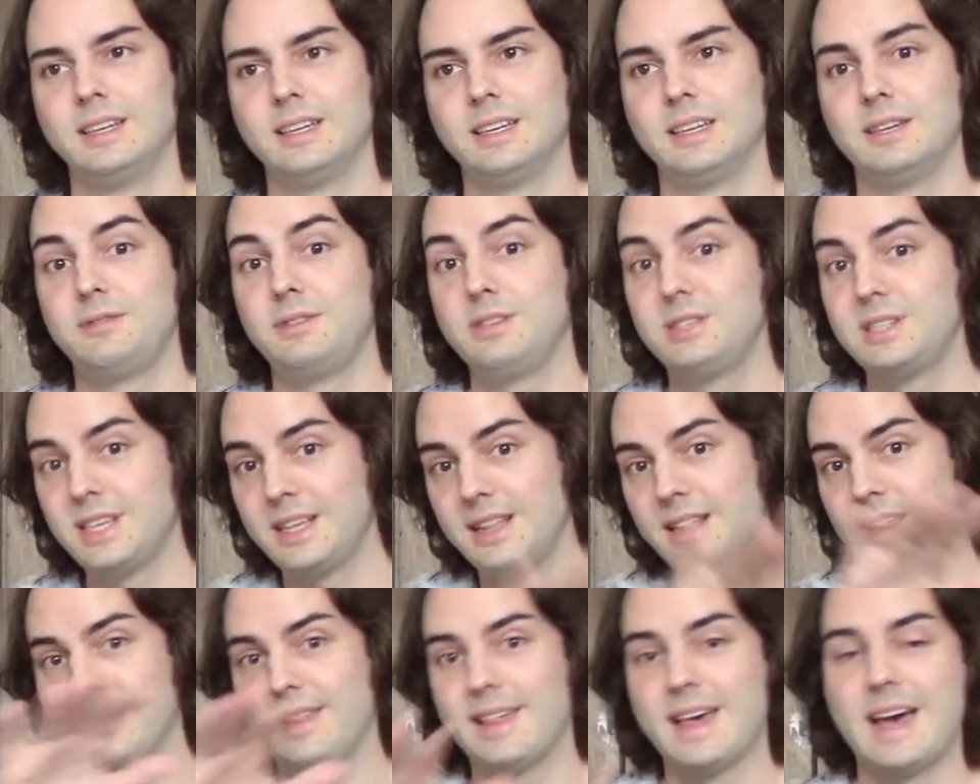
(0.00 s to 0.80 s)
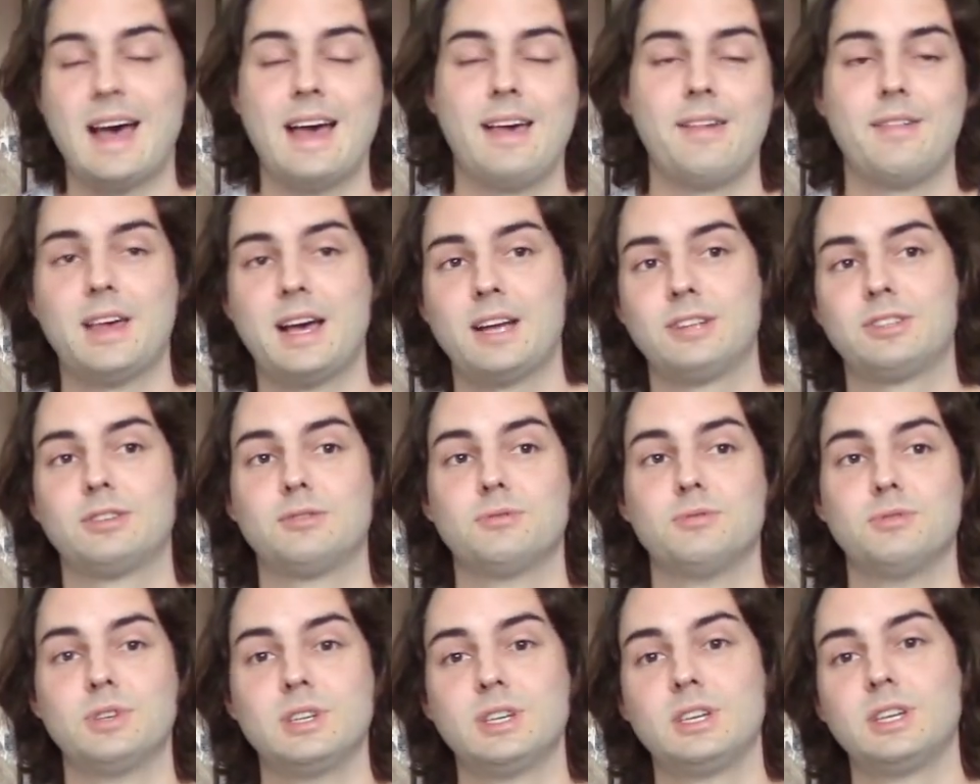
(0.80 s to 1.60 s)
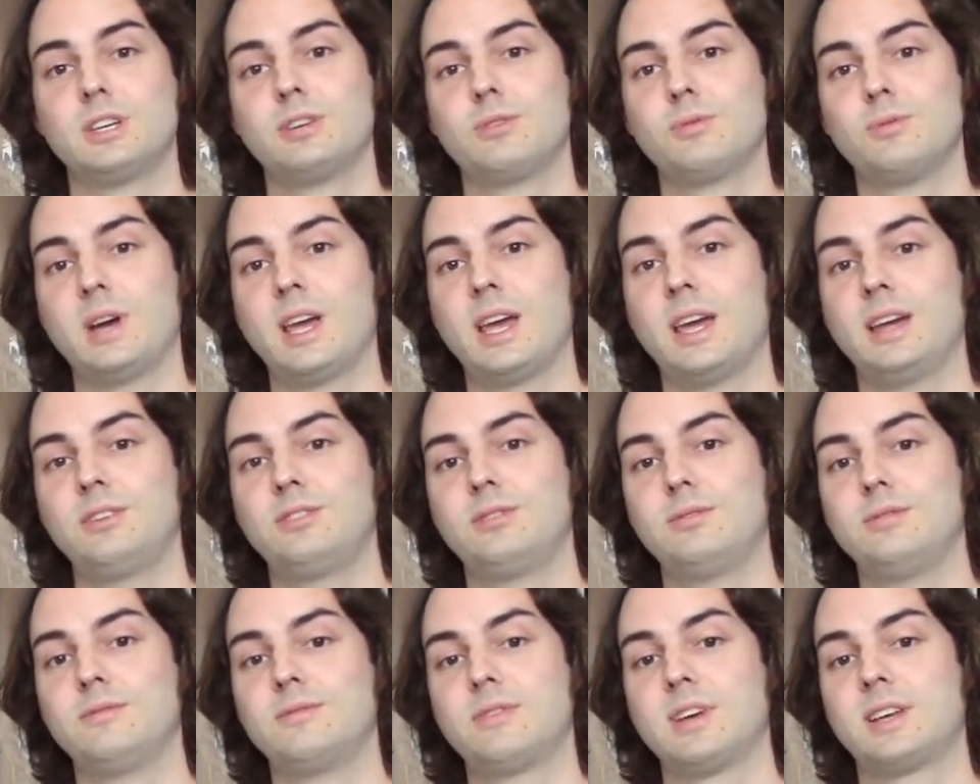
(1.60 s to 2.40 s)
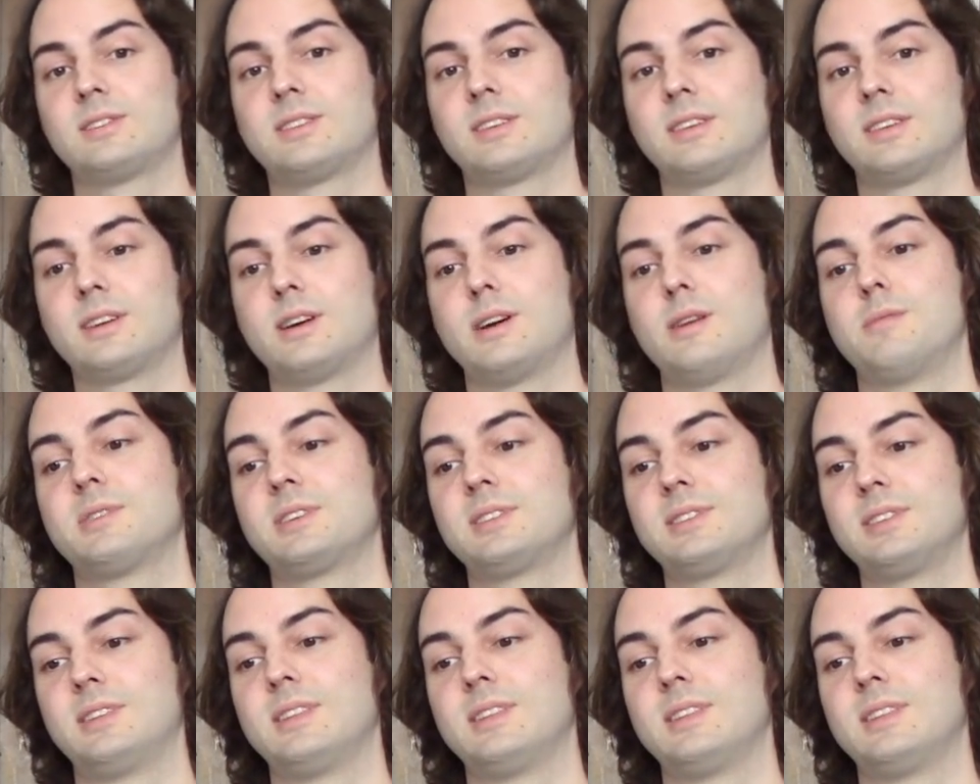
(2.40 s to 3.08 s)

if you did that, that's a really good way to invest in comics.